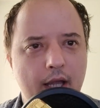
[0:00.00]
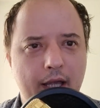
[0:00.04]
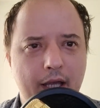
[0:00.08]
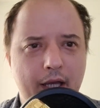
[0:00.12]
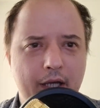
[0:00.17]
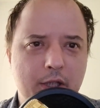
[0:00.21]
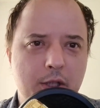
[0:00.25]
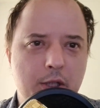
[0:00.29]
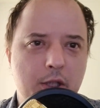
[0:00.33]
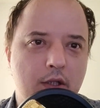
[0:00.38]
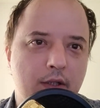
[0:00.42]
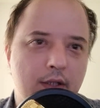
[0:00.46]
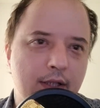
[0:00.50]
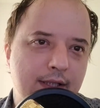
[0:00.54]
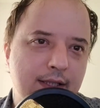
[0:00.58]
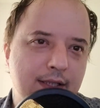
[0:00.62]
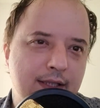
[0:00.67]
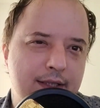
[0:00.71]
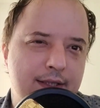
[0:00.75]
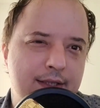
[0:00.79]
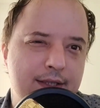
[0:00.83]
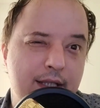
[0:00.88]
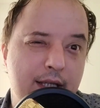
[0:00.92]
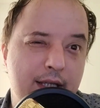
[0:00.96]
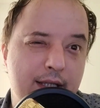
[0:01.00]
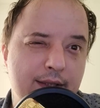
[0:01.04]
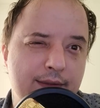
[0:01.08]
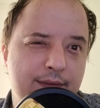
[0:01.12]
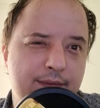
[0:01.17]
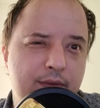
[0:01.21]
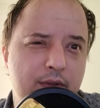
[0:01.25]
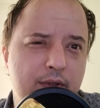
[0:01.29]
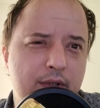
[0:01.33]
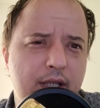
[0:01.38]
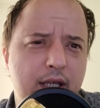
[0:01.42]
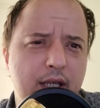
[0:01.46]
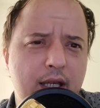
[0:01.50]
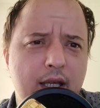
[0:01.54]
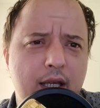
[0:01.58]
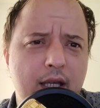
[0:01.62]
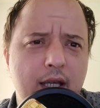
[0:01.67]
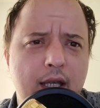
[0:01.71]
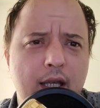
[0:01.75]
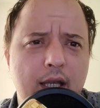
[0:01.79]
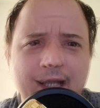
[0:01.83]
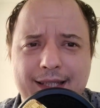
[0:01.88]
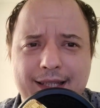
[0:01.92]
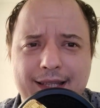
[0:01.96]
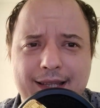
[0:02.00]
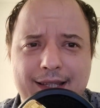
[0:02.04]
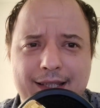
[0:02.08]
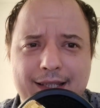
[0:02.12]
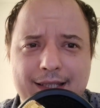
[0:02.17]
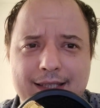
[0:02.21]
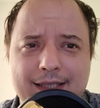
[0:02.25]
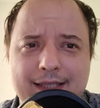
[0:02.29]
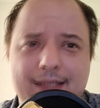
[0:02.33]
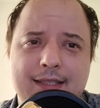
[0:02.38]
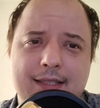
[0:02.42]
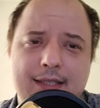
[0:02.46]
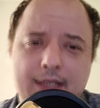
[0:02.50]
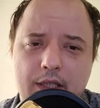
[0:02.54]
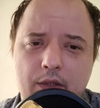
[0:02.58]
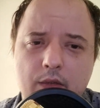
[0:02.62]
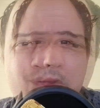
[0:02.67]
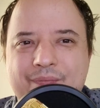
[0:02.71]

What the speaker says: actually successfully did this.